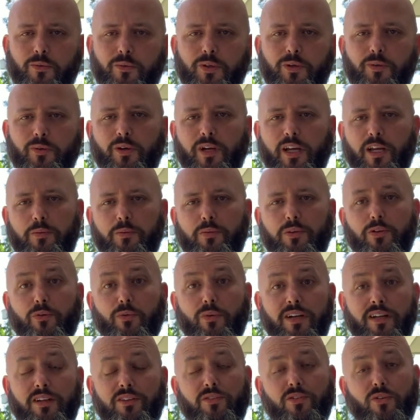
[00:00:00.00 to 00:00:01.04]
we were able to
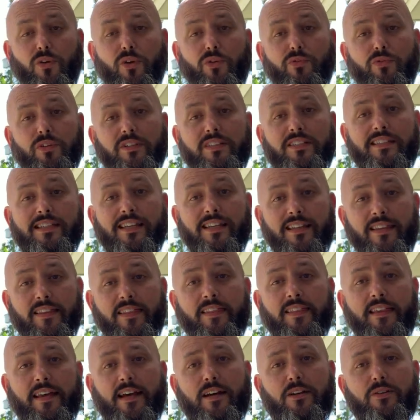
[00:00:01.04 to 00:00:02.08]
raise over
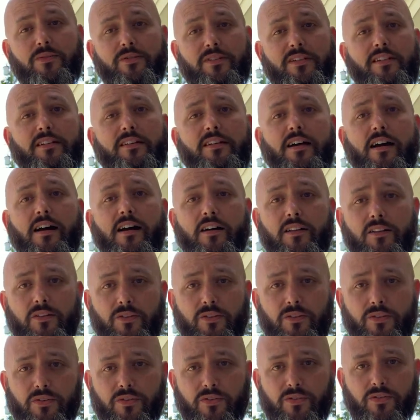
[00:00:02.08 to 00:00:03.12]

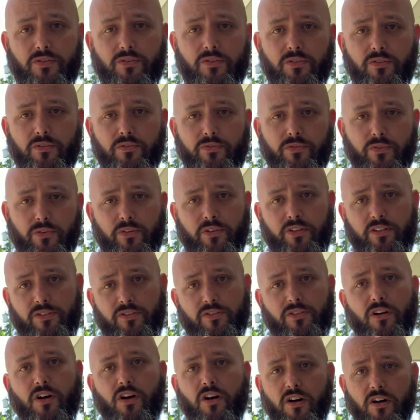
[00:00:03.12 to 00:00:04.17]
$10,000 for this
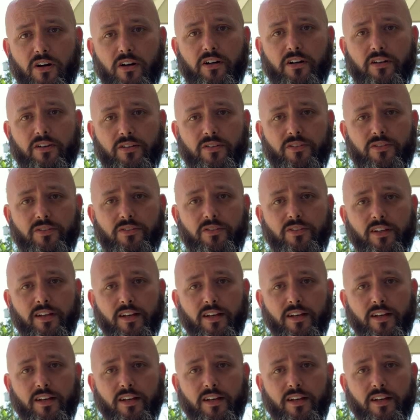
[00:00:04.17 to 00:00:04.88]
cause.